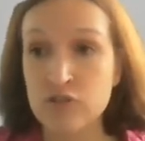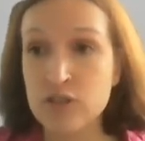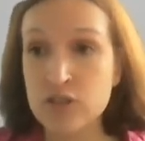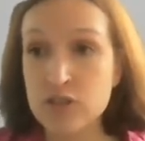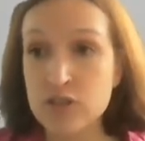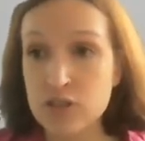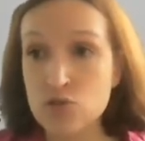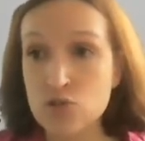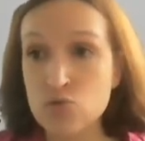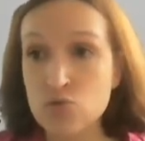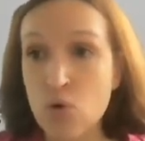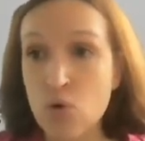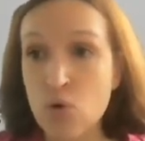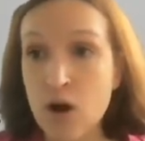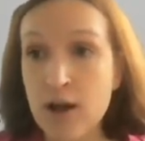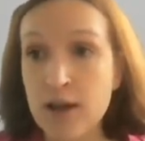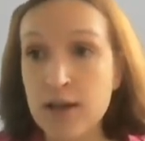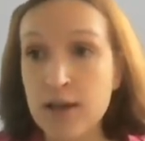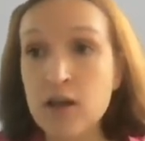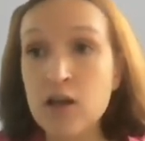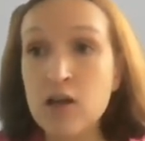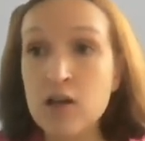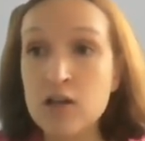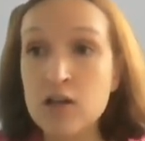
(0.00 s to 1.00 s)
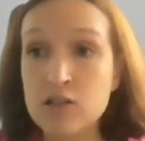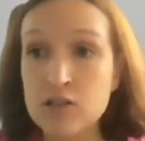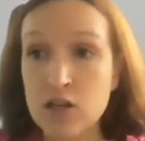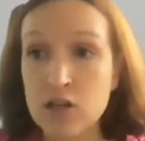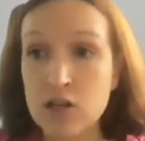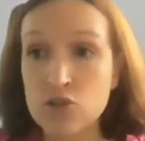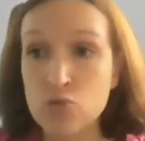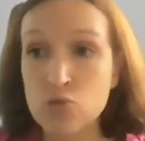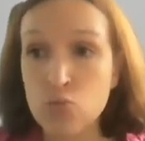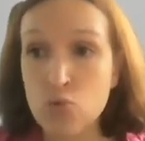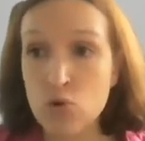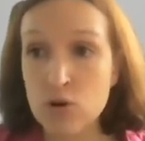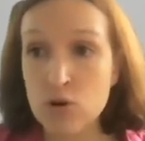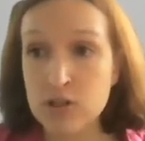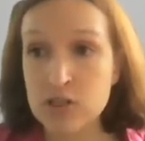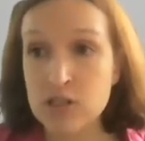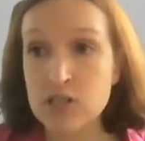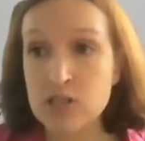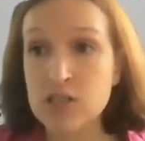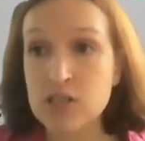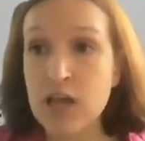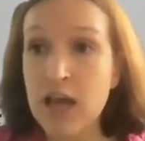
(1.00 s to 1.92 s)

This is why such words as